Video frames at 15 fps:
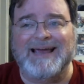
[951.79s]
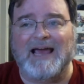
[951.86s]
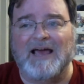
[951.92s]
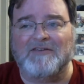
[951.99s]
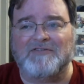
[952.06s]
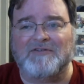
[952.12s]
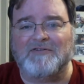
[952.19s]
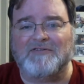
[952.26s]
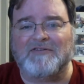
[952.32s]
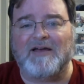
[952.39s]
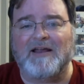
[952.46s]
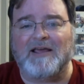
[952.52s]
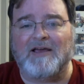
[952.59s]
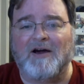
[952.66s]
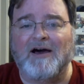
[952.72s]
As they're
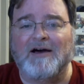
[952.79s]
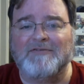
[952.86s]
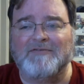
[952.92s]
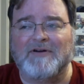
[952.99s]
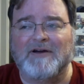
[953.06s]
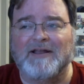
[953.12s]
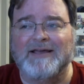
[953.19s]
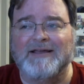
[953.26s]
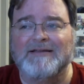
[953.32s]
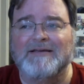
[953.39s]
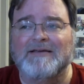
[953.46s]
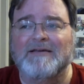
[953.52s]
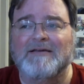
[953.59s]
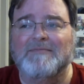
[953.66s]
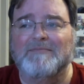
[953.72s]
signing off on it,
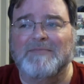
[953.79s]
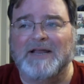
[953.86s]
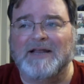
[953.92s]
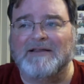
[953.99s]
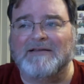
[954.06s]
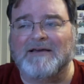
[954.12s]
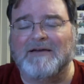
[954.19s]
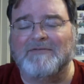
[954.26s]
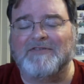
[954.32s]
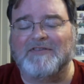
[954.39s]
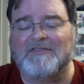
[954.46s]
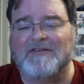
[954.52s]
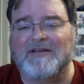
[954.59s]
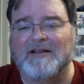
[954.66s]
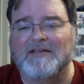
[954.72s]
many times
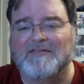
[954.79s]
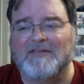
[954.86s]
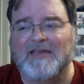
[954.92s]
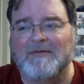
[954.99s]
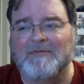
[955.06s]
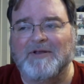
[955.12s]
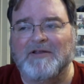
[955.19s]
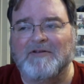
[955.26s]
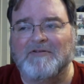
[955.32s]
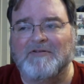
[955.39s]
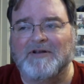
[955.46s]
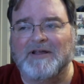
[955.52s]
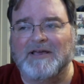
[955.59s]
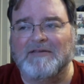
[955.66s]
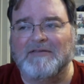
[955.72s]
the signing statement
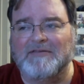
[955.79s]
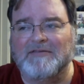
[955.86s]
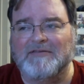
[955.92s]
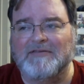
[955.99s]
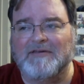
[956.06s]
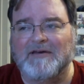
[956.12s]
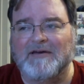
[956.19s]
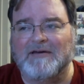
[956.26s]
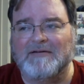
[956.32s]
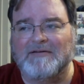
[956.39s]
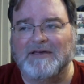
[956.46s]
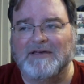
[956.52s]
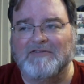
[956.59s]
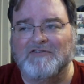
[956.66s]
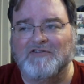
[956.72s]
underneath
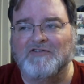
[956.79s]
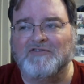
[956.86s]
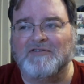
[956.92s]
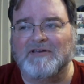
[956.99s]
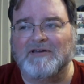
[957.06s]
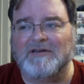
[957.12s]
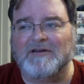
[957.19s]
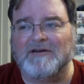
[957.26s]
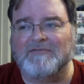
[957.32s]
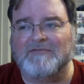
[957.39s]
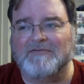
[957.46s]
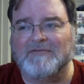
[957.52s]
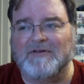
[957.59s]
is usually a